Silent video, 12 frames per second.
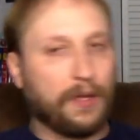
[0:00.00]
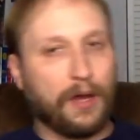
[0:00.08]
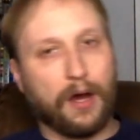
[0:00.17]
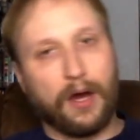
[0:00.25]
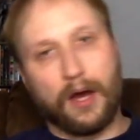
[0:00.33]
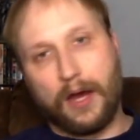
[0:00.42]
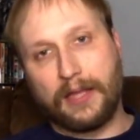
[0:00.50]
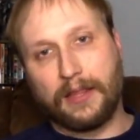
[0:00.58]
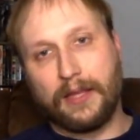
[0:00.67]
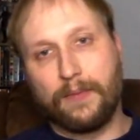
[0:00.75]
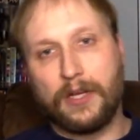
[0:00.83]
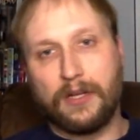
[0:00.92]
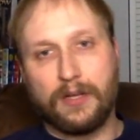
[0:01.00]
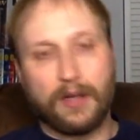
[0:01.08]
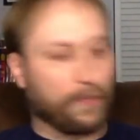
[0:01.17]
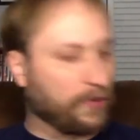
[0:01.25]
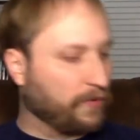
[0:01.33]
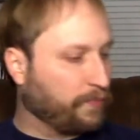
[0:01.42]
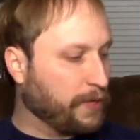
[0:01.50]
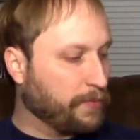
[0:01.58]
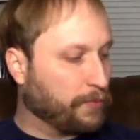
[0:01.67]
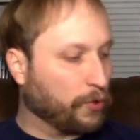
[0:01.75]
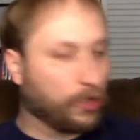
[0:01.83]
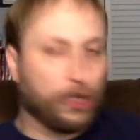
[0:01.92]
uh, a limited number of
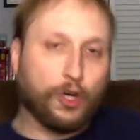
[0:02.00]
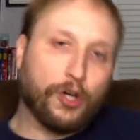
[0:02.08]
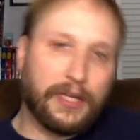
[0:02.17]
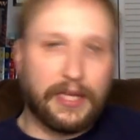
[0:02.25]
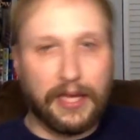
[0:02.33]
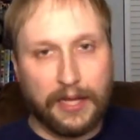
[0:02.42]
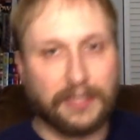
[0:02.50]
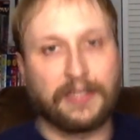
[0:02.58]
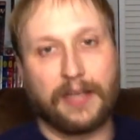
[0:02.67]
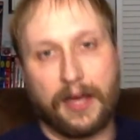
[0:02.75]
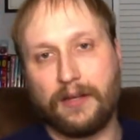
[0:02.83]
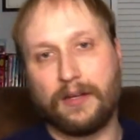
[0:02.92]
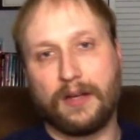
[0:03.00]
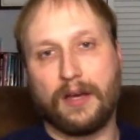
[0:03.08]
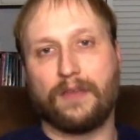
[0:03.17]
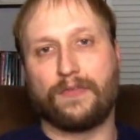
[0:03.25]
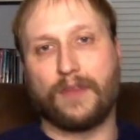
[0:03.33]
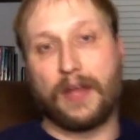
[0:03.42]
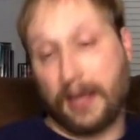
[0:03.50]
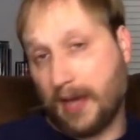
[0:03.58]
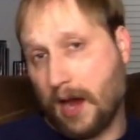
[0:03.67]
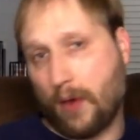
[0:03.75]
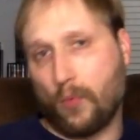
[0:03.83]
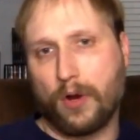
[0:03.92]
people could get a signed knife, and I
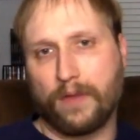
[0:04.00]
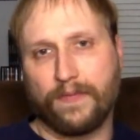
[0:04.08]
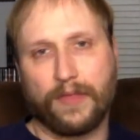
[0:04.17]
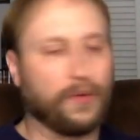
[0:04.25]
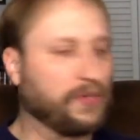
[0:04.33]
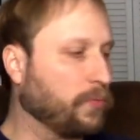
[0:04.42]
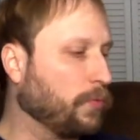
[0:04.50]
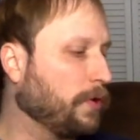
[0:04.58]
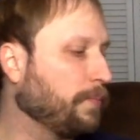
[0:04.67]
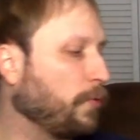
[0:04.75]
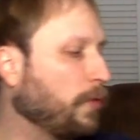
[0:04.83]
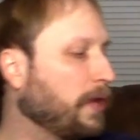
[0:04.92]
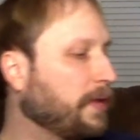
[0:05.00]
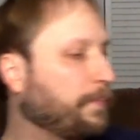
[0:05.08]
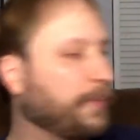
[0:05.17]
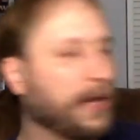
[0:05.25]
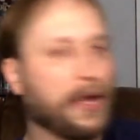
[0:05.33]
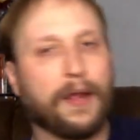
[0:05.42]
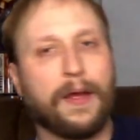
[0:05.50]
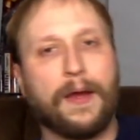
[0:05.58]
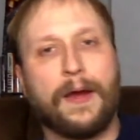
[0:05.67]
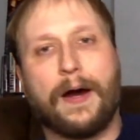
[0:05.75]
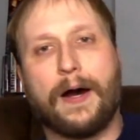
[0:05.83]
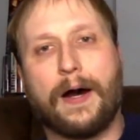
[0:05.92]
got one of those at one point, but
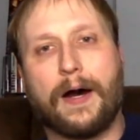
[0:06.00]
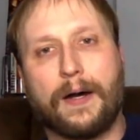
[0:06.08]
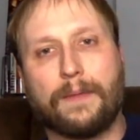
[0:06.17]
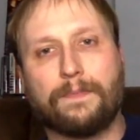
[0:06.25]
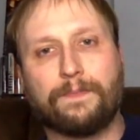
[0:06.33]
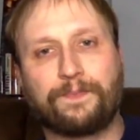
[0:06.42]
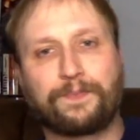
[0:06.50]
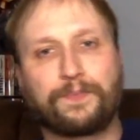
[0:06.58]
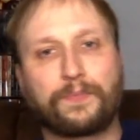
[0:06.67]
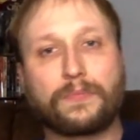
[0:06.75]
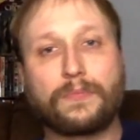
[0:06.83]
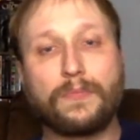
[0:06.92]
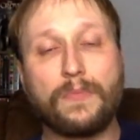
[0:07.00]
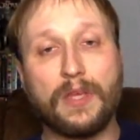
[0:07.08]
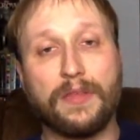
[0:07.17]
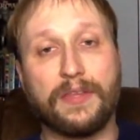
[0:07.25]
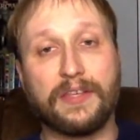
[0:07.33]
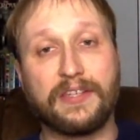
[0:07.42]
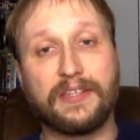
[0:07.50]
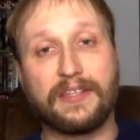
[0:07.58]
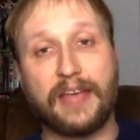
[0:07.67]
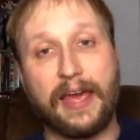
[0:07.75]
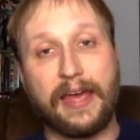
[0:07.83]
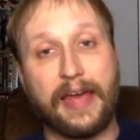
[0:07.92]
um, this is
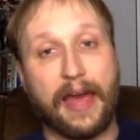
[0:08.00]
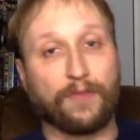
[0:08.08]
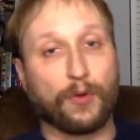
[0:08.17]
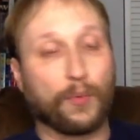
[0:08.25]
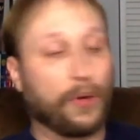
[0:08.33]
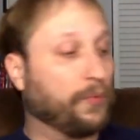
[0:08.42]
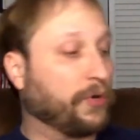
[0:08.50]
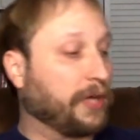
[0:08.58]
a everyone will